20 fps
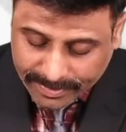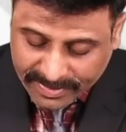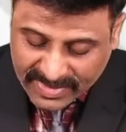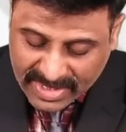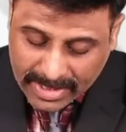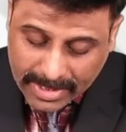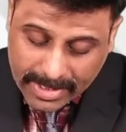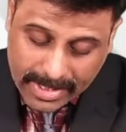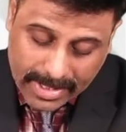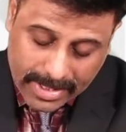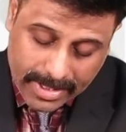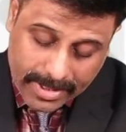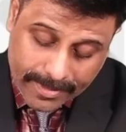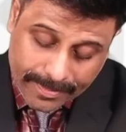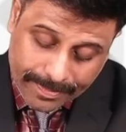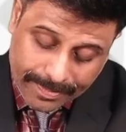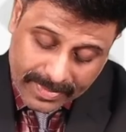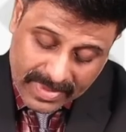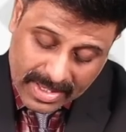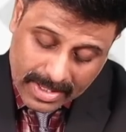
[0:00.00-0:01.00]
Here,
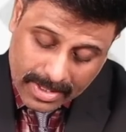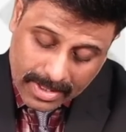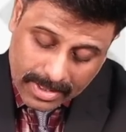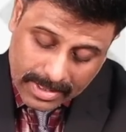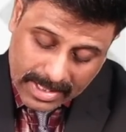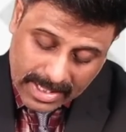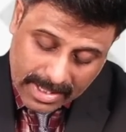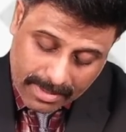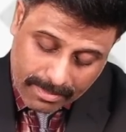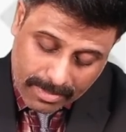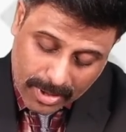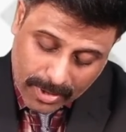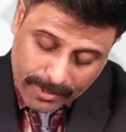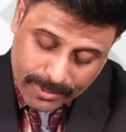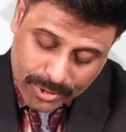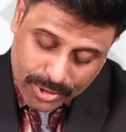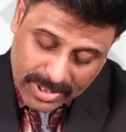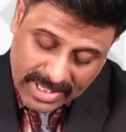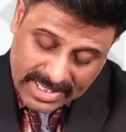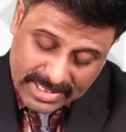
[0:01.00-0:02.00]
the number of
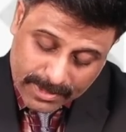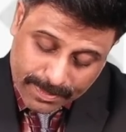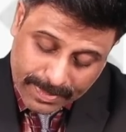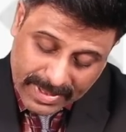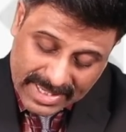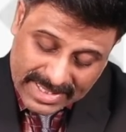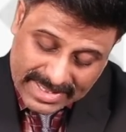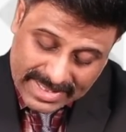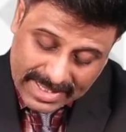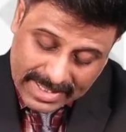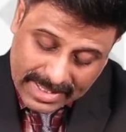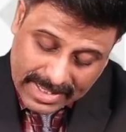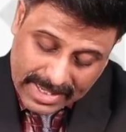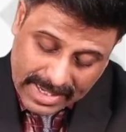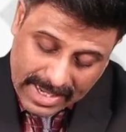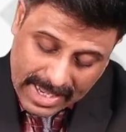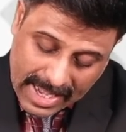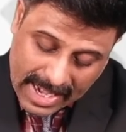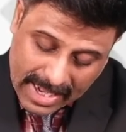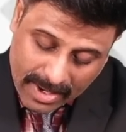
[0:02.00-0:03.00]
shares
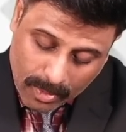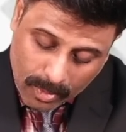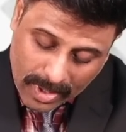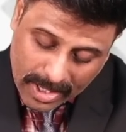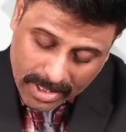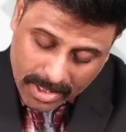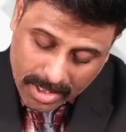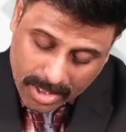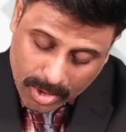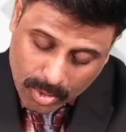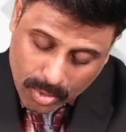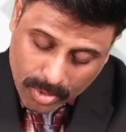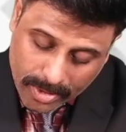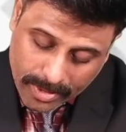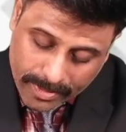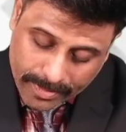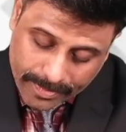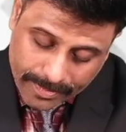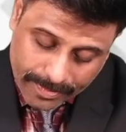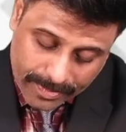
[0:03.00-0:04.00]
presently are 1 crore.
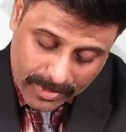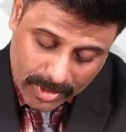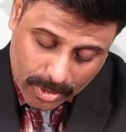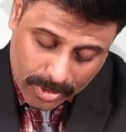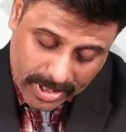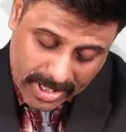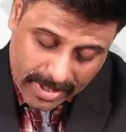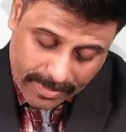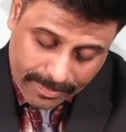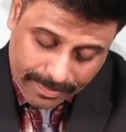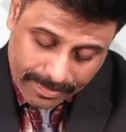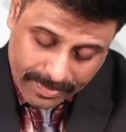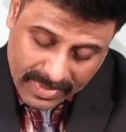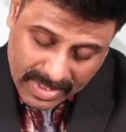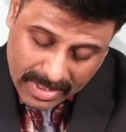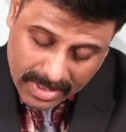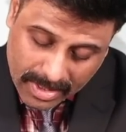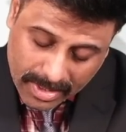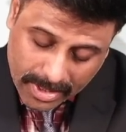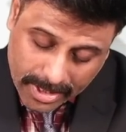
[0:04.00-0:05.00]
Okay,
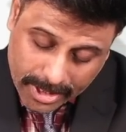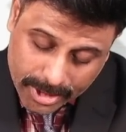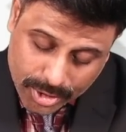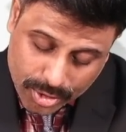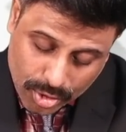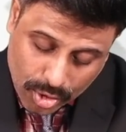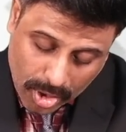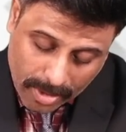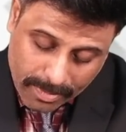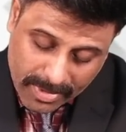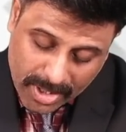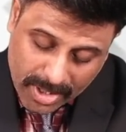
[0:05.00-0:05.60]
it should not be